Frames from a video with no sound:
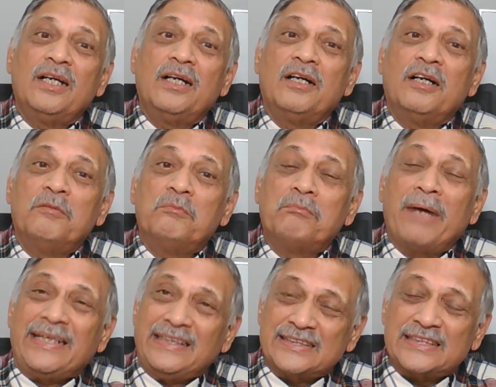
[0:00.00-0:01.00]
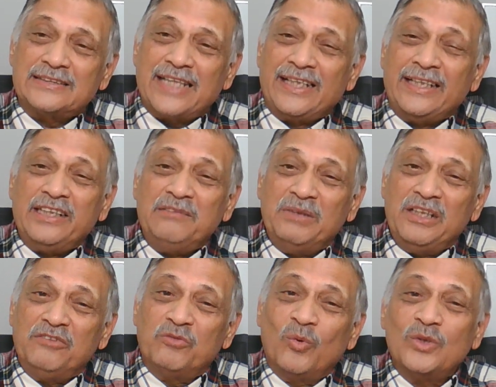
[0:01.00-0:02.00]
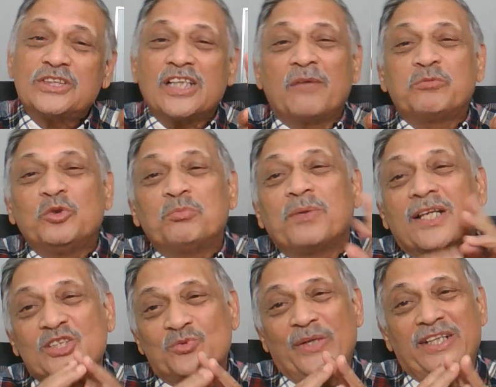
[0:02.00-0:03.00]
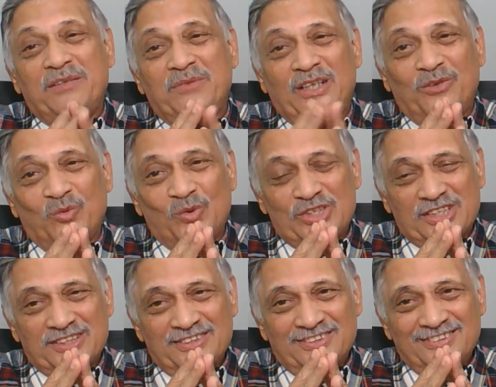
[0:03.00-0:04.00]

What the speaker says: minus 90 millivolts up to plus 20 millivolts,